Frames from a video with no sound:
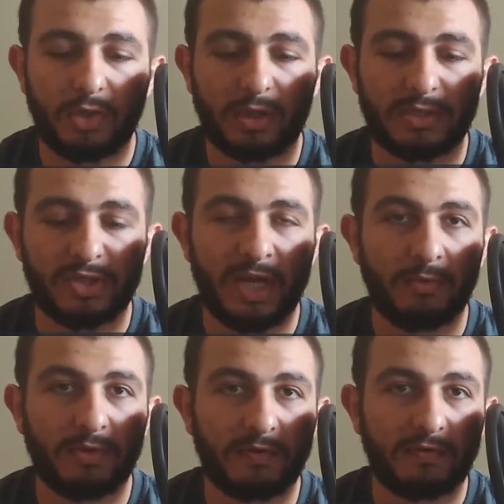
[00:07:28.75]
you can
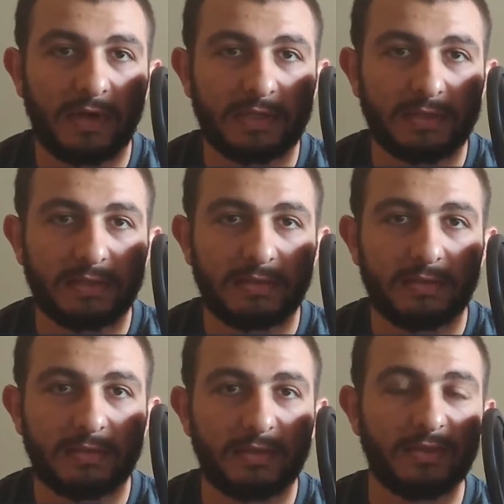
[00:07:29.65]
chat with your friends,
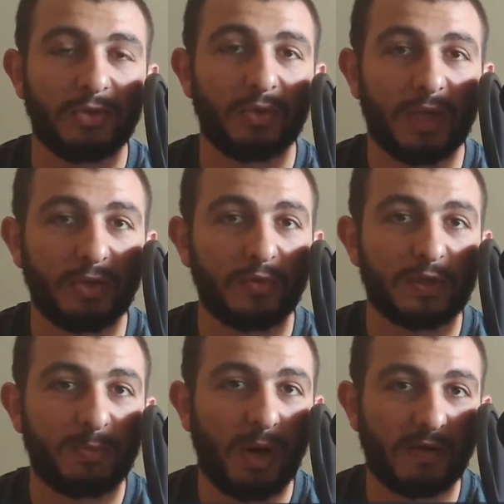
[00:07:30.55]
you can
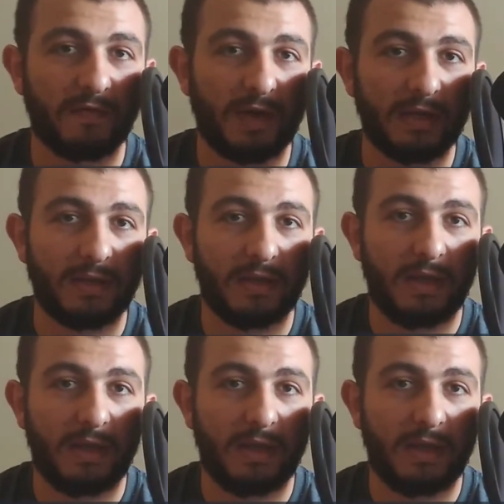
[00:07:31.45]
use Spotify.